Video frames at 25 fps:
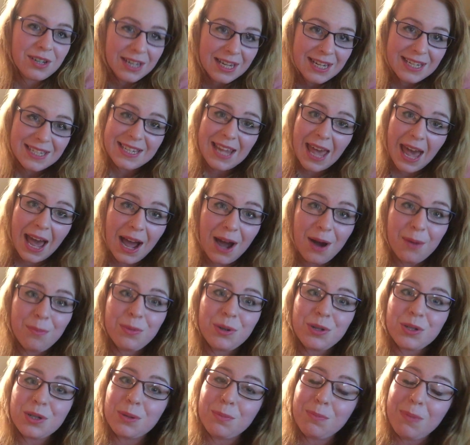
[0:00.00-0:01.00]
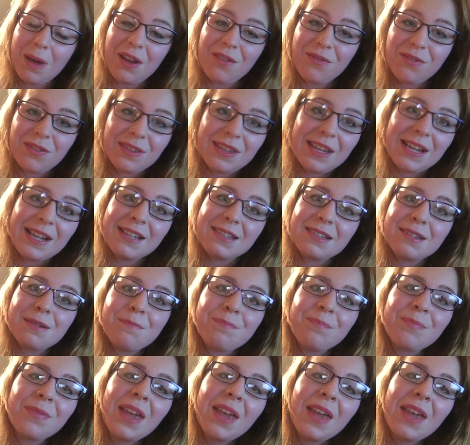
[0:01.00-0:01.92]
kit, how much to pay for things.